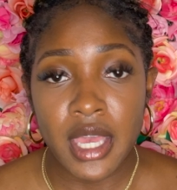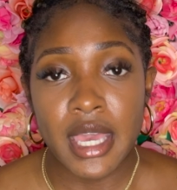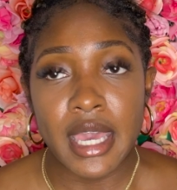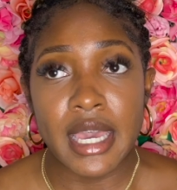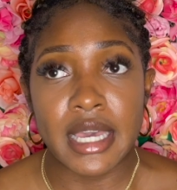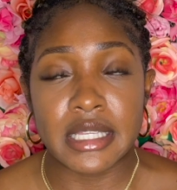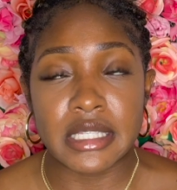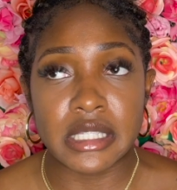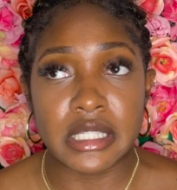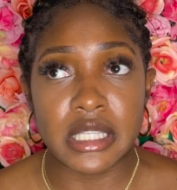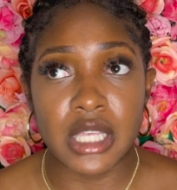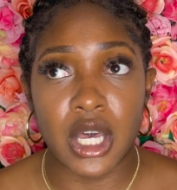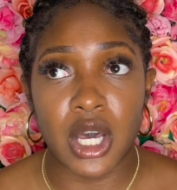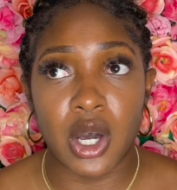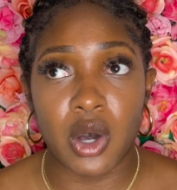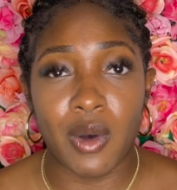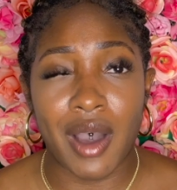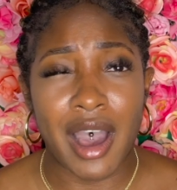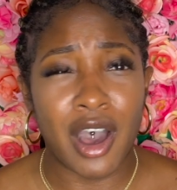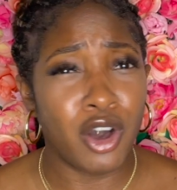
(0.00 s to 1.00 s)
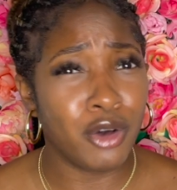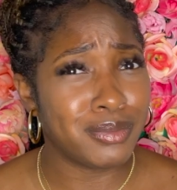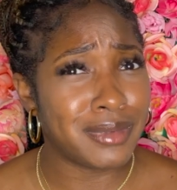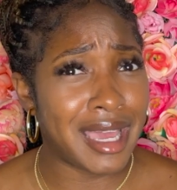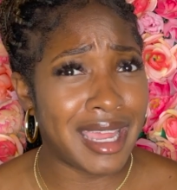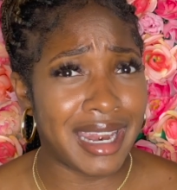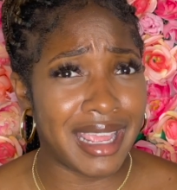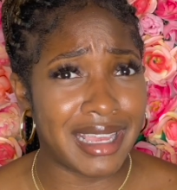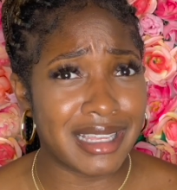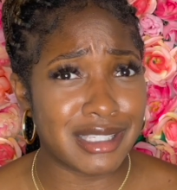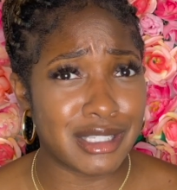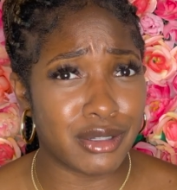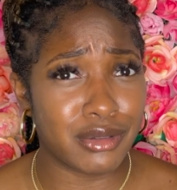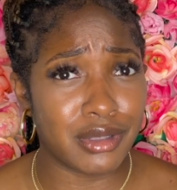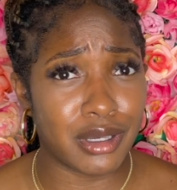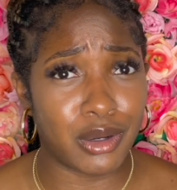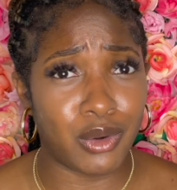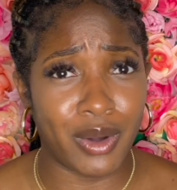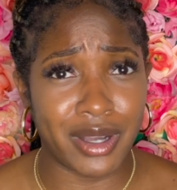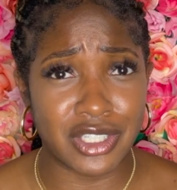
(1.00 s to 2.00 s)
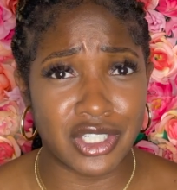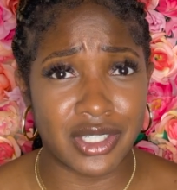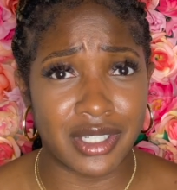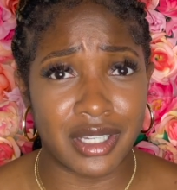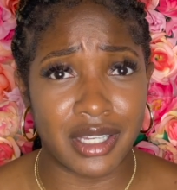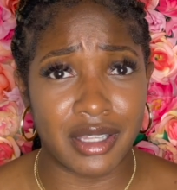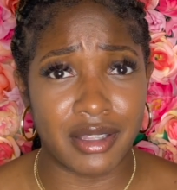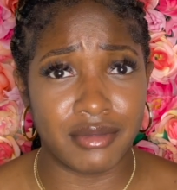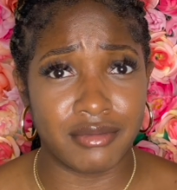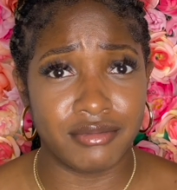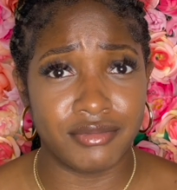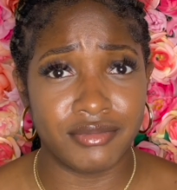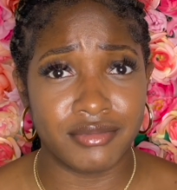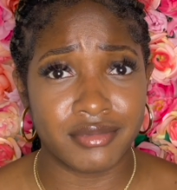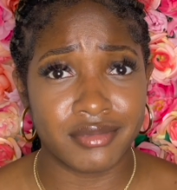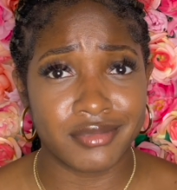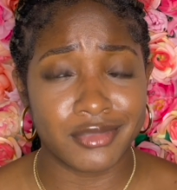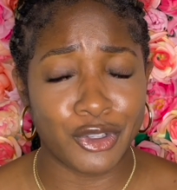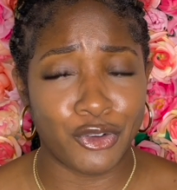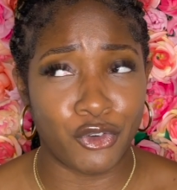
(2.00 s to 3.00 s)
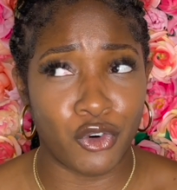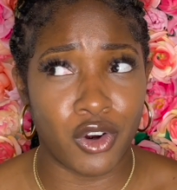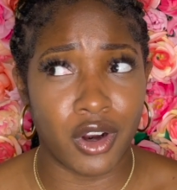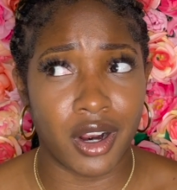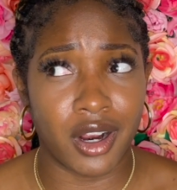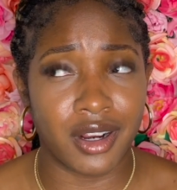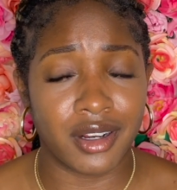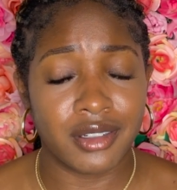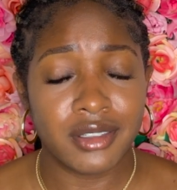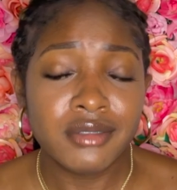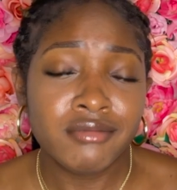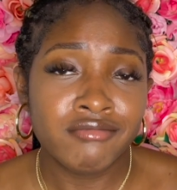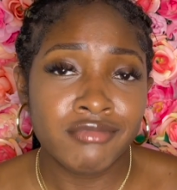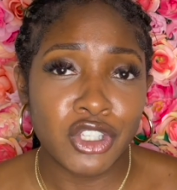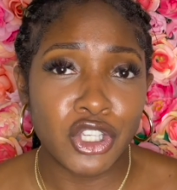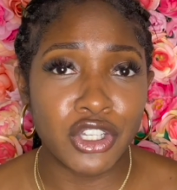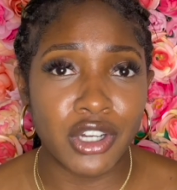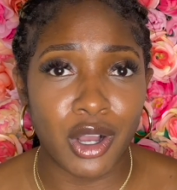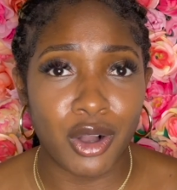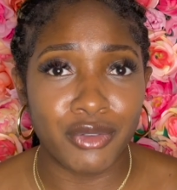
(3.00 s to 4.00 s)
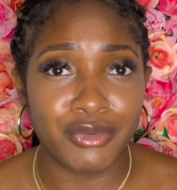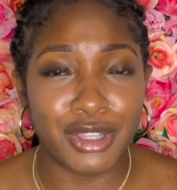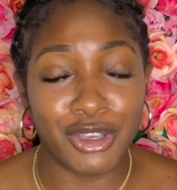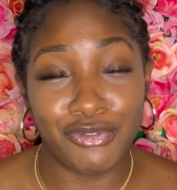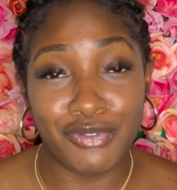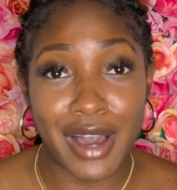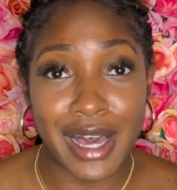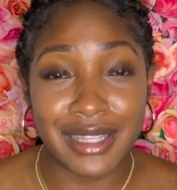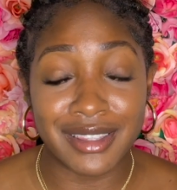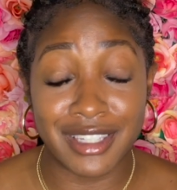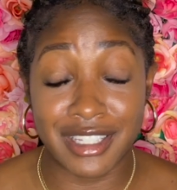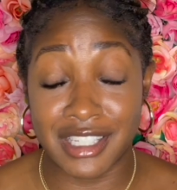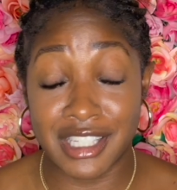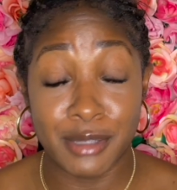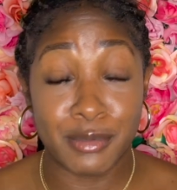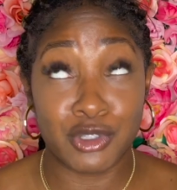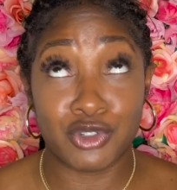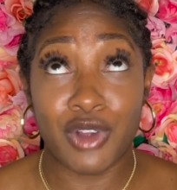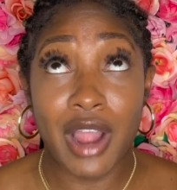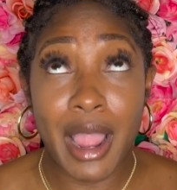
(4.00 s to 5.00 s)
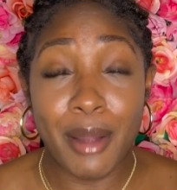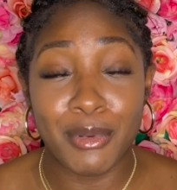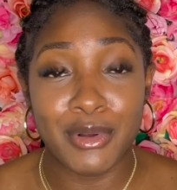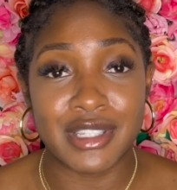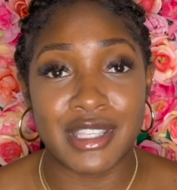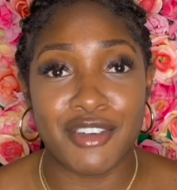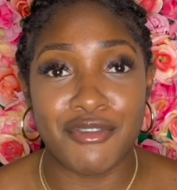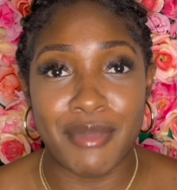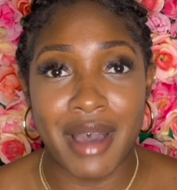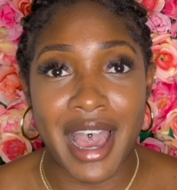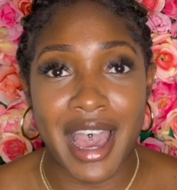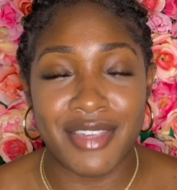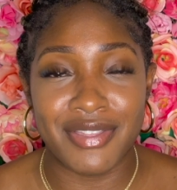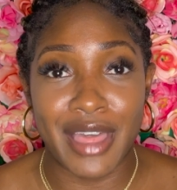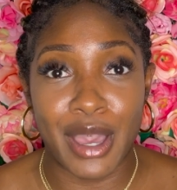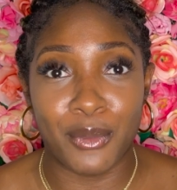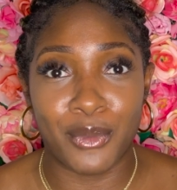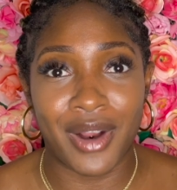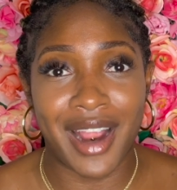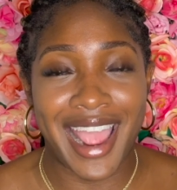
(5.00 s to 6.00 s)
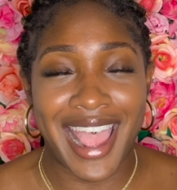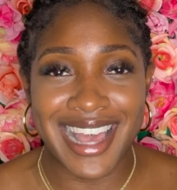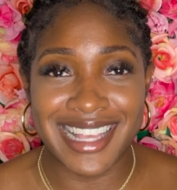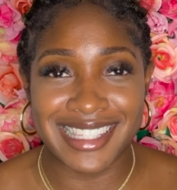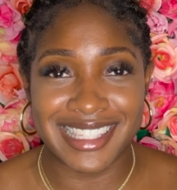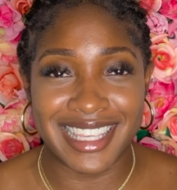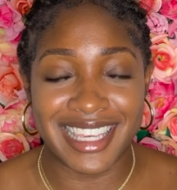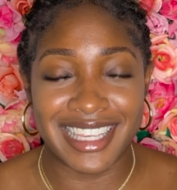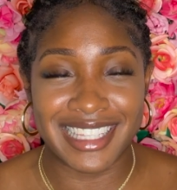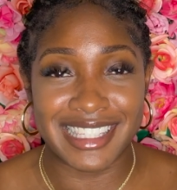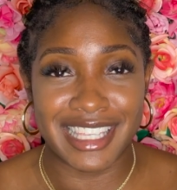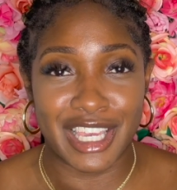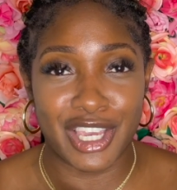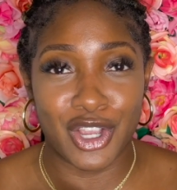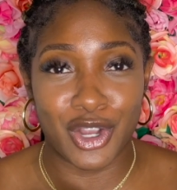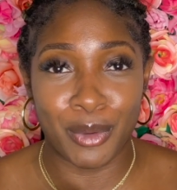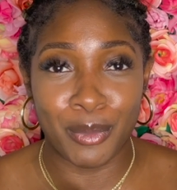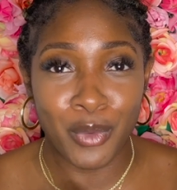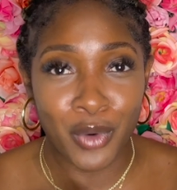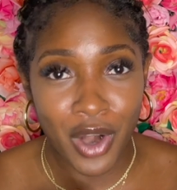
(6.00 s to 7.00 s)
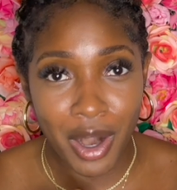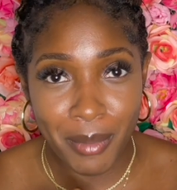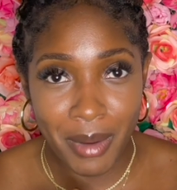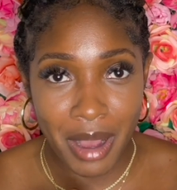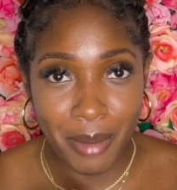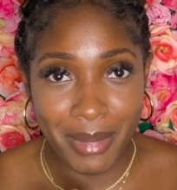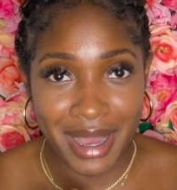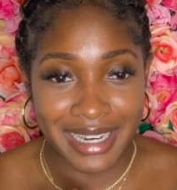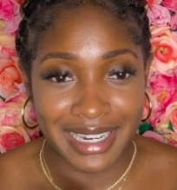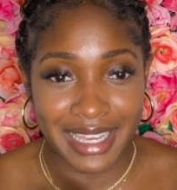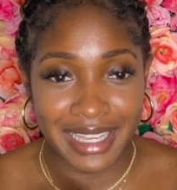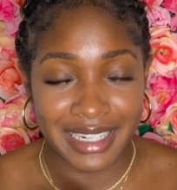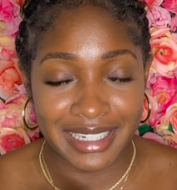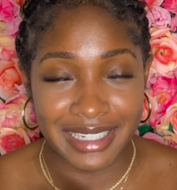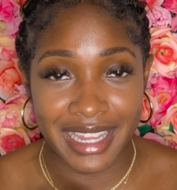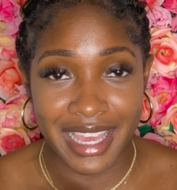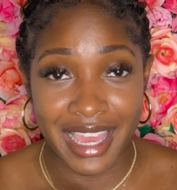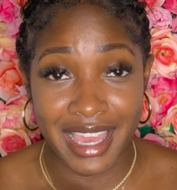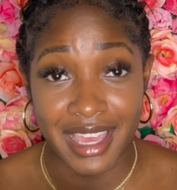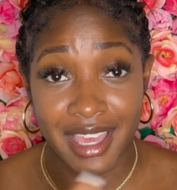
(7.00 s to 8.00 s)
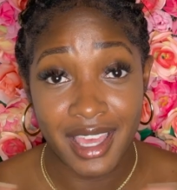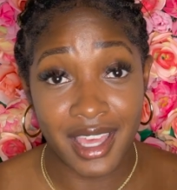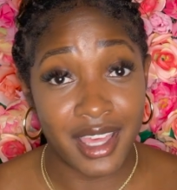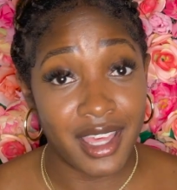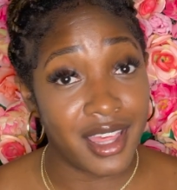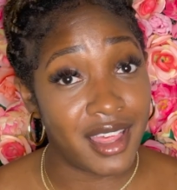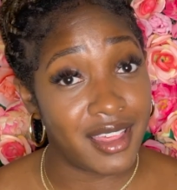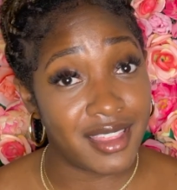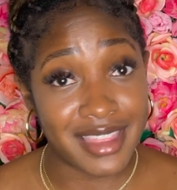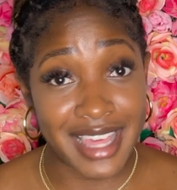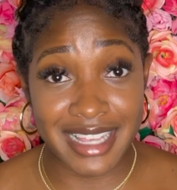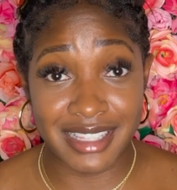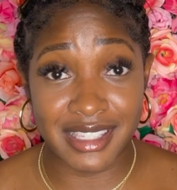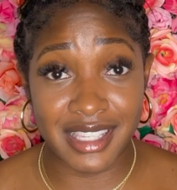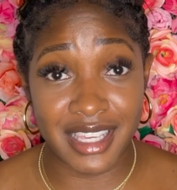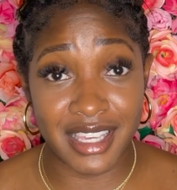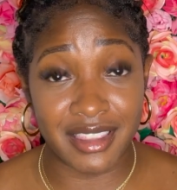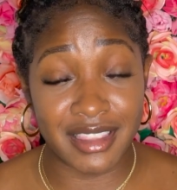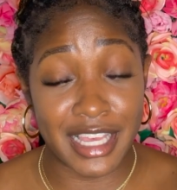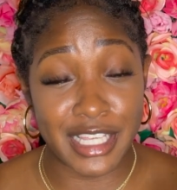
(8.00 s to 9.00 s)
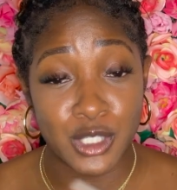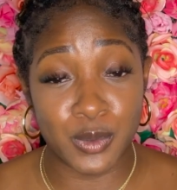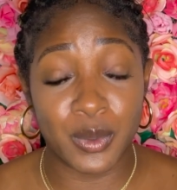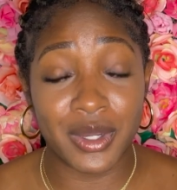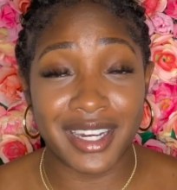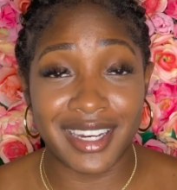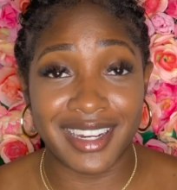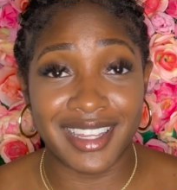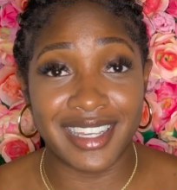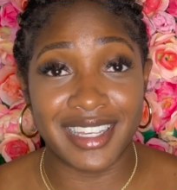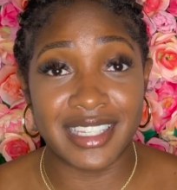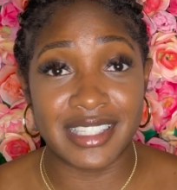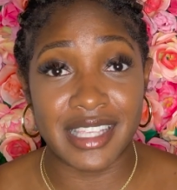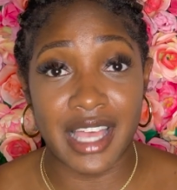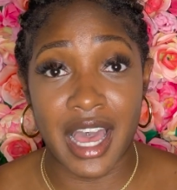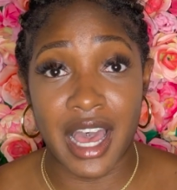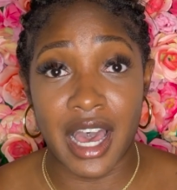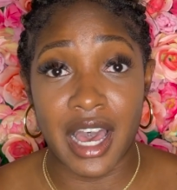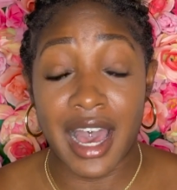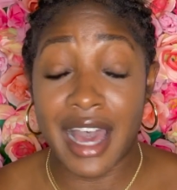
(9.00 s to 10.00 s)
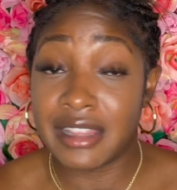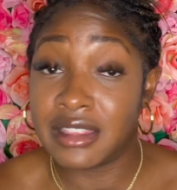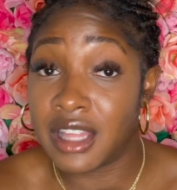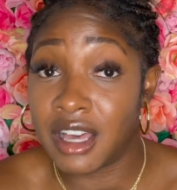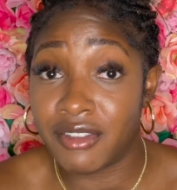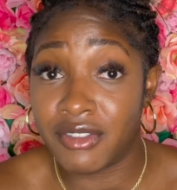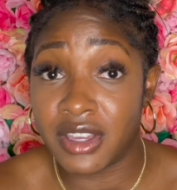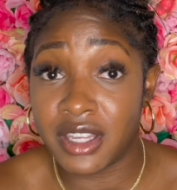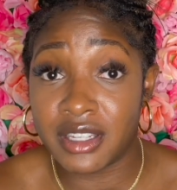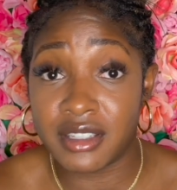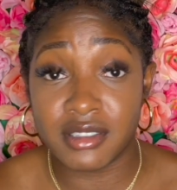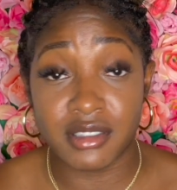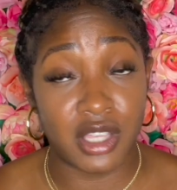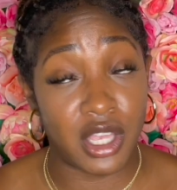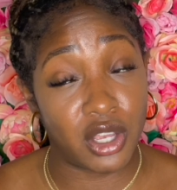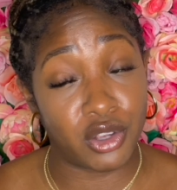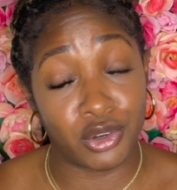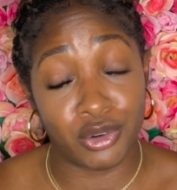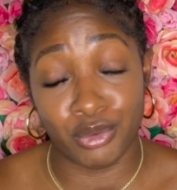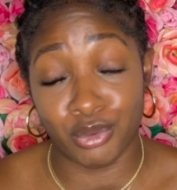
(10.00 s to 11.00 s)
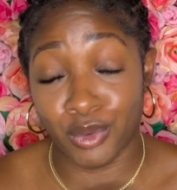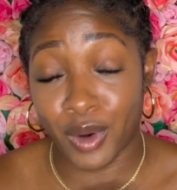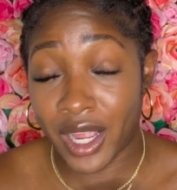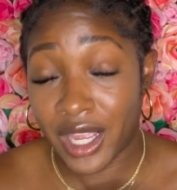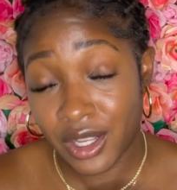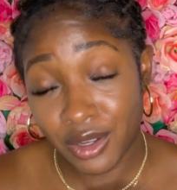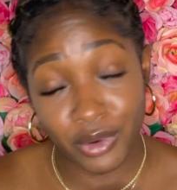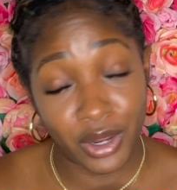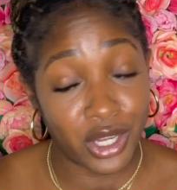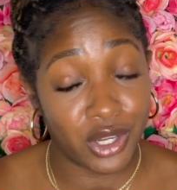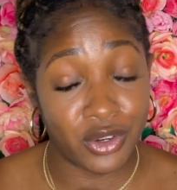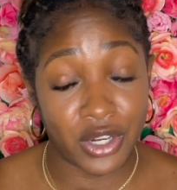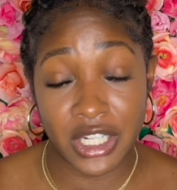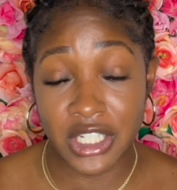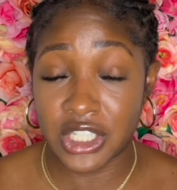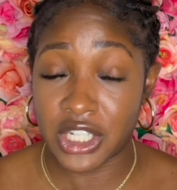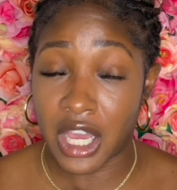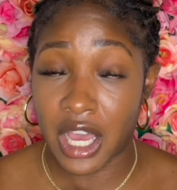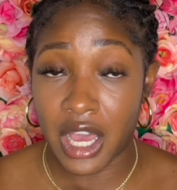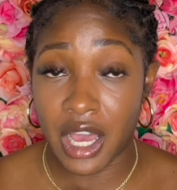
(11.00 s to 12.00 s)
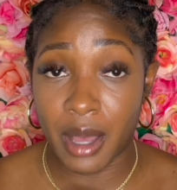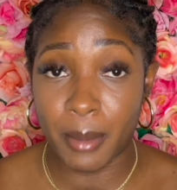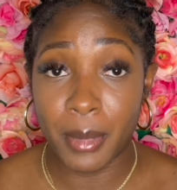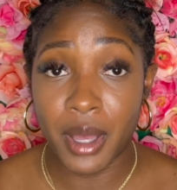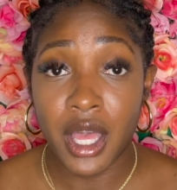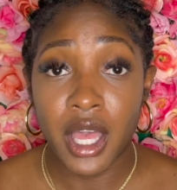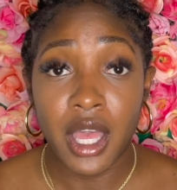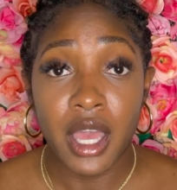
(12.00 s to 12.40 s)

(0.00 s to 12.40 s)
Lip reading: And so I hope that answered the question for, the subscribers of mine that were asking to hear more about my day-to-day. That's it. That's what it is. I love it. Great, great, great job.